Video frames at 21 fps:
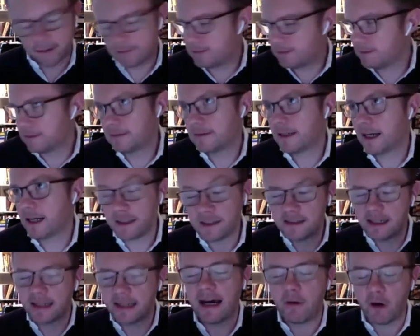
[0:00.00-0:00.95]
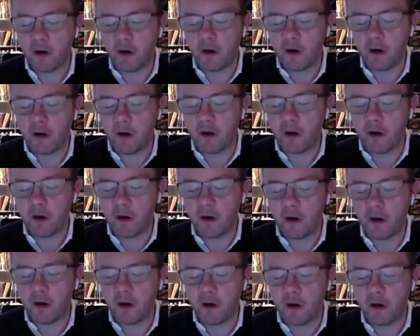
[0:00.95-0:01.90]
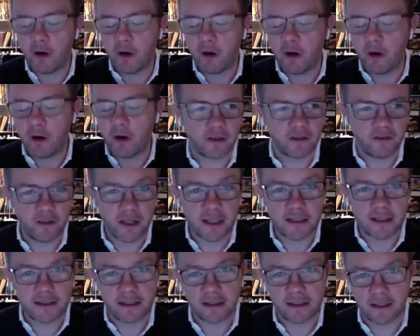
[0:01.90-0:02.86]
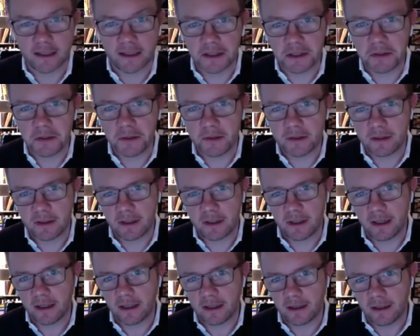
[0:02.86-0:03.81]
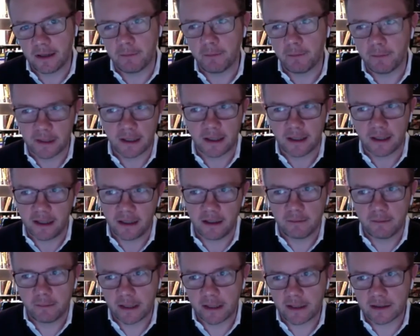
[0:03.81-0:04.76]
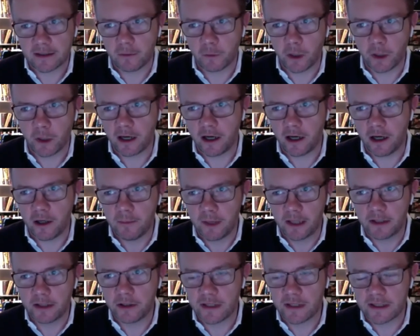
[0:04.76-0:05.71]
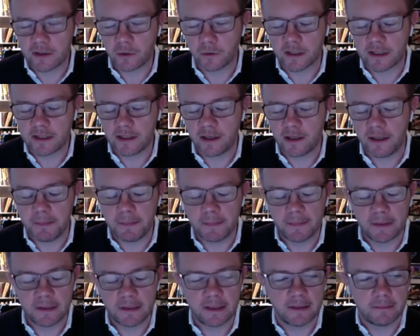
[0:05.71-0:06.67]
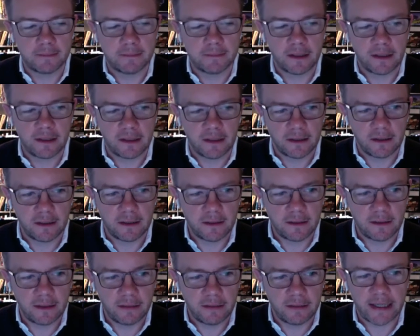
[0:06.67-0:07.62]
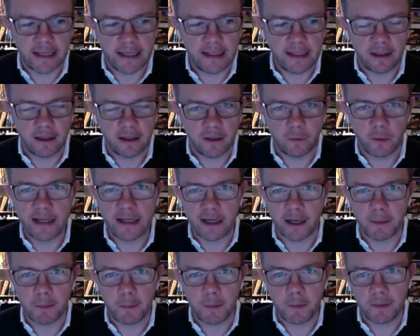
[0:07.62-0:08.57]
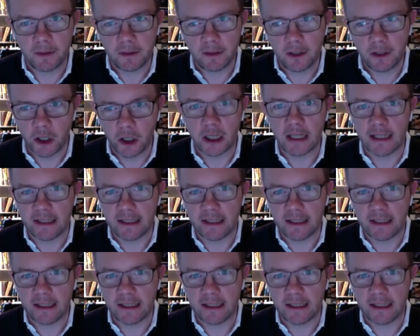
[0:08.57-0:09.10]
I'll just tell you how I do it. Okay, so the first thing I do, and because I work at home, I do this all the time, every day. I wake up early.